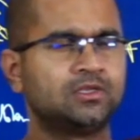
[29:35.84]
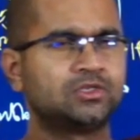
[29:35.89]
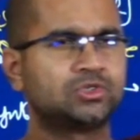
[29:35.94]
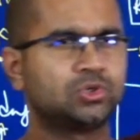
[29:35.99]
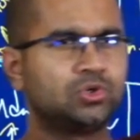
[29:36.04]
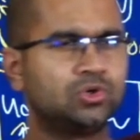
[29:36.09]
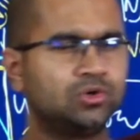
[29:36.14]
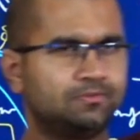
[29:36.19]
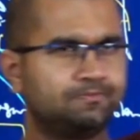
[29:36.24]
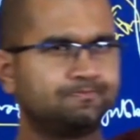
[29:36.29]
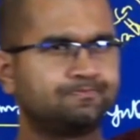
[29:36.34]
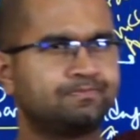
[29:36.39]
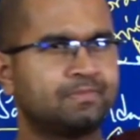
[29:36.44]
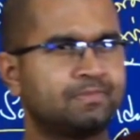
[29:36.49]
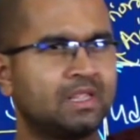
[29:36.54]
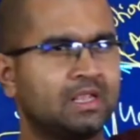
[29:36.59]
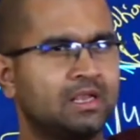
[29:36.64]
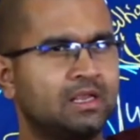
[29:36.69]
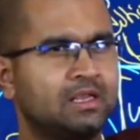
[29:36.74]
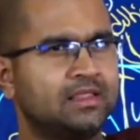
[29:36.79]
So
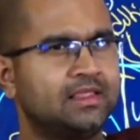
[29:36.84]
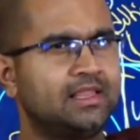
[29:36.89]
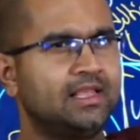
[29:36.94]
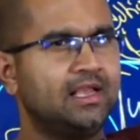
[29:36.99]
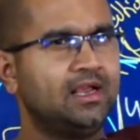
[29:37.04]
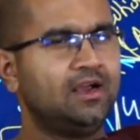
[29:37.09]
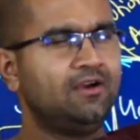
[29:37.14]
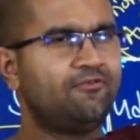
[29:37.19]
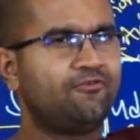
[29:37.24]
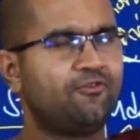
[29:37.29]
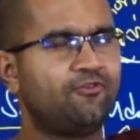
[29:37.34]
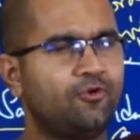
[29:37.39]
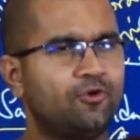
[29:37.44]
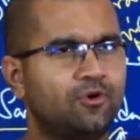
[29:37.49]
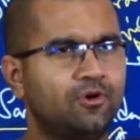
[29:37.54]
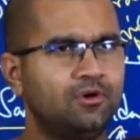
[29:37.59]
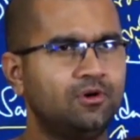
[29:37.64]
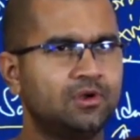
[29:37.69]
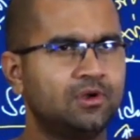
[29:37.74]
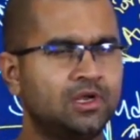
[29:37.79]

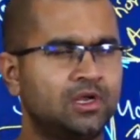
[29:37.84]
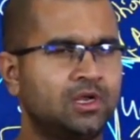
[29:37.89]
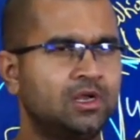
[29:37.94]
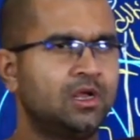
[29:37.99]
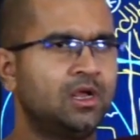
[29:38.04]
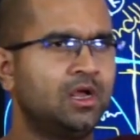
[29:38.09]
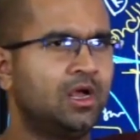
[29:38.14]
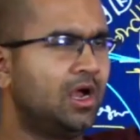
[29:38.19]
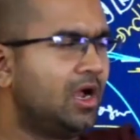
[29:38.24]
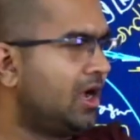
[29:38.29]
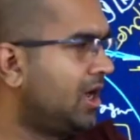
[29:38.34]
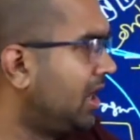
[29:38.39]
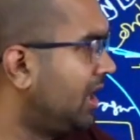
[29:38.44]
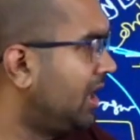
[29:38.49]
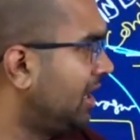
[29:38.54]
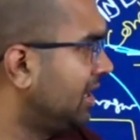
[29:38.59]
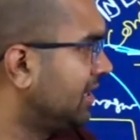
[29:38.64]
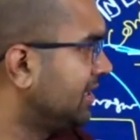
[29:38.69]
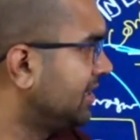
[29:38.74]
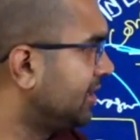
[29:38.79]
therefore,
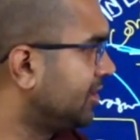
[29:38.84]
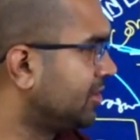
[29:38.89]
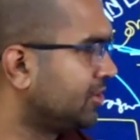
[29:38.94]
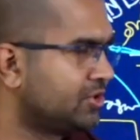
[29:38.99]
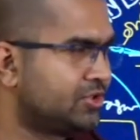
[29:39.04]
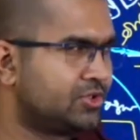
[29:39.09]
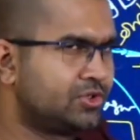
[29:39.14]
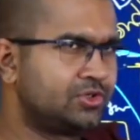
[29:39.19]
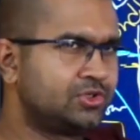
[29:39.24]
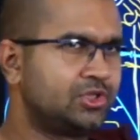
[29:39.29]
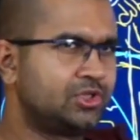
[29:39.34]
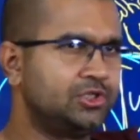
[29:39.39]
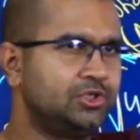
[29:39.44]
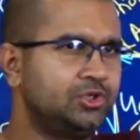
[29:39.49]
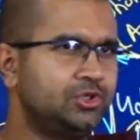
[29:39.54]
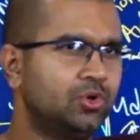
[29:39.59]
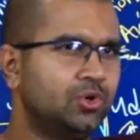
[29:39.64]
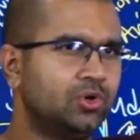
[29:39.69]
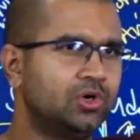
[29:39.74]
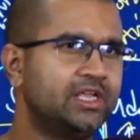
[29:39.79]
the
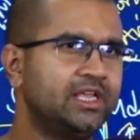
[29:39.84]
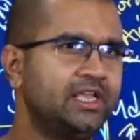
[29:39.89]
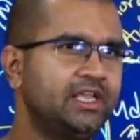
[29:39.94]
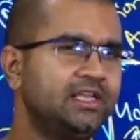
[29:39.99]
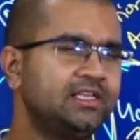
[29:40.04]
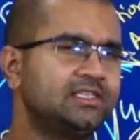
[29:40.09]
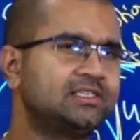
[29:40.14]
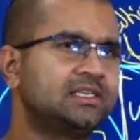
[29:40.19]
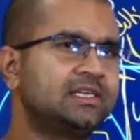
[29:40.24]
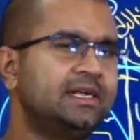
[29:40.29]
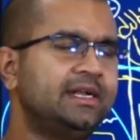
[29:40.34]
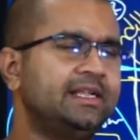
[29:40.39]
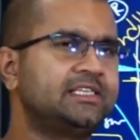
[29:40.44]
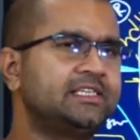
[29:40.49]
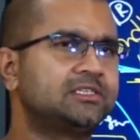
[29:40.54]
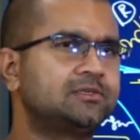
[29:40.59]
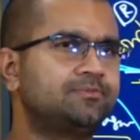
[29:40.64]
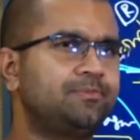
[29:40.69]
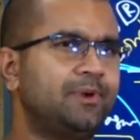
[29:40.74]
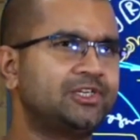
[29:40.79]
yogi's
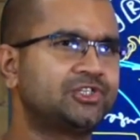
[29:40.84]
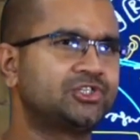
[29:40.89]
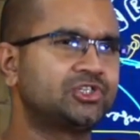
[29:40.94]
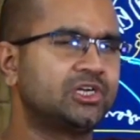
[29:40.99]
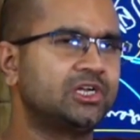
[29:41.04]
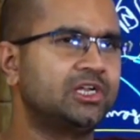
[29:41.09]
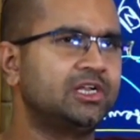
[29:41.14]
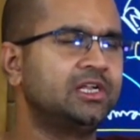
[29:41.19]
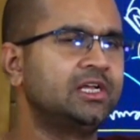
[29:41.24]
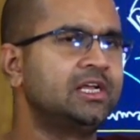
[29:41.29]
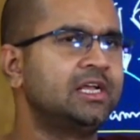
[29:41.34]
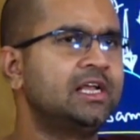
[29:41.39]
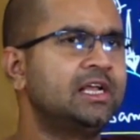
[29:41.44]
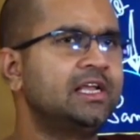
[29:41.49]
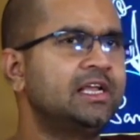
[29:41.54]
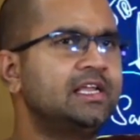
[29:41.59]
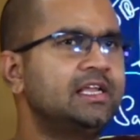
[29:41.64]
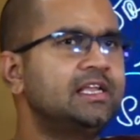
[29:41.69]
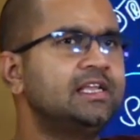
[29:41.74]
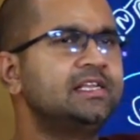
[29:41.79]
dispassion
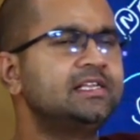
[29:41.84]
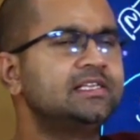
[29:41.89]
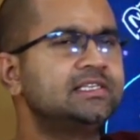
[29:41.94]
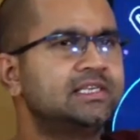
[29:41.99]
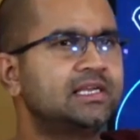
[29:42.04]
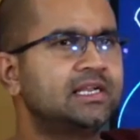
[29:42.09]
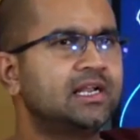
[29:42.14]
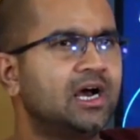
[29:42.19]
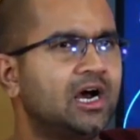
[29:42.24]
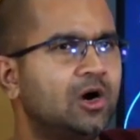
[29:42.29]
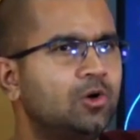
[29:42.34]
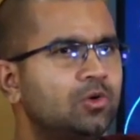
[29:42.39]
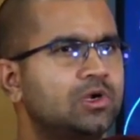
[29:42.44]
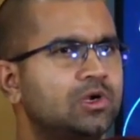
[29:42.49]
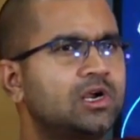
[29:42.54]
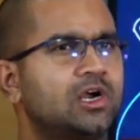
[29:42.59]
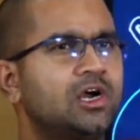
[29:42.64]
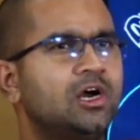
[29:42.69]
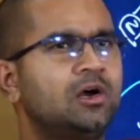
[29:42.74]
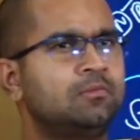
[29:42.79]
is an
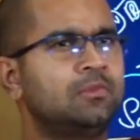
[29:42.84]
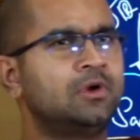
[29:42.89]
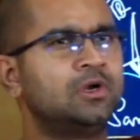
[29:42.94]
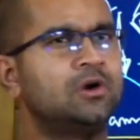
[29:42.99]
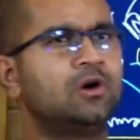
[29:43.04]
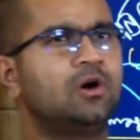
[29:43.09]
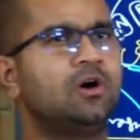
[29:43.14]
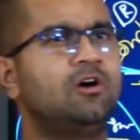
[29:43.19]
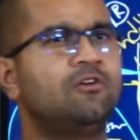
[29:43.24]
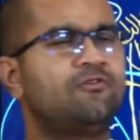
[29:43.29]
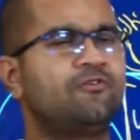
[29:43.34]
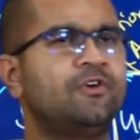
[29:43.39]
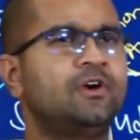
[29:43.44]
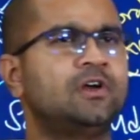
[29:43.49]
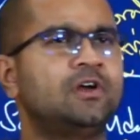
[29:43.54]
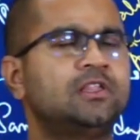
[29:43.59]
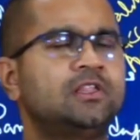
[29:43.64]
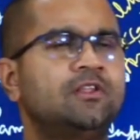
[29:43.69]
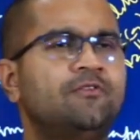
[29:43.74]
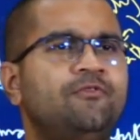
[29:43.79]
outcome of
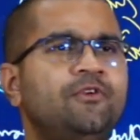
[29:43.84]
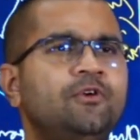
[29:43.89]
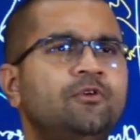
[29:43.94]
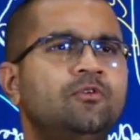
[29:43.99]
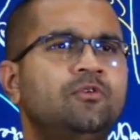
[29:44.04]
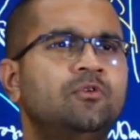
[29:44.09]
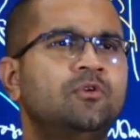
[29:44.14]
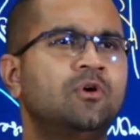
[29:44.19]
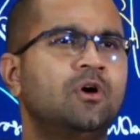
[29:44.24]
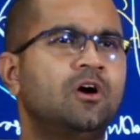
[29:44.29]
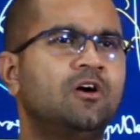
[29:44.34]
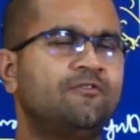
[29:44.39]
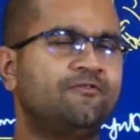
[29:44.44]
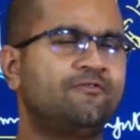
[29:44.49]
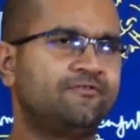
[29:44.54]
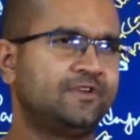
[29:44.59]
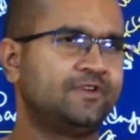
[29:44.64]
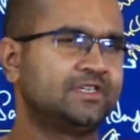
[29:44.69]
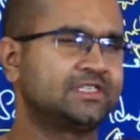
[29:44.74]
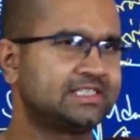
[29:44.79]
the view of
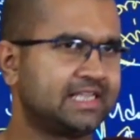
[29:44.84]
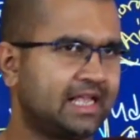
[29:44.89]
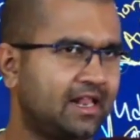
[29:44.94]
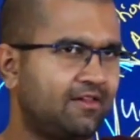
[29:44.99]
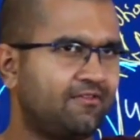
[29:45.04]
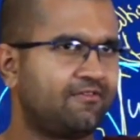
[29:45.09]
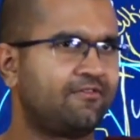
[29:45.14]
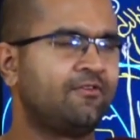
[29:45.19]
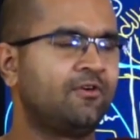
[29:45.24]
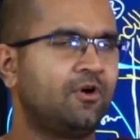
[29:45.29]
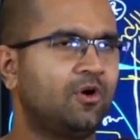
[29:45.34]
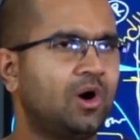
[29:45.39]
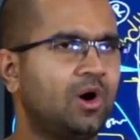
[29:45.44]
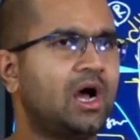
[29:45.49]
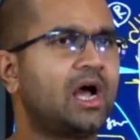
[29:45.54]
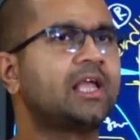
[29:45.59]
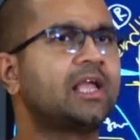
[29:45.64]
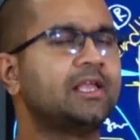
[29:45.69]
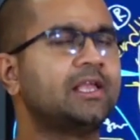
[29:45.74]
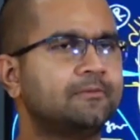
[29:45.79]
self or
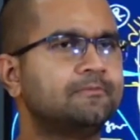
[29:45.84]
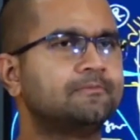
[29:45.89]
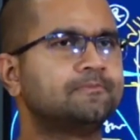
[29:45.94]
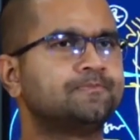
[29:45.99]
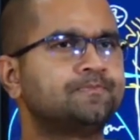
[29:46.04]
I.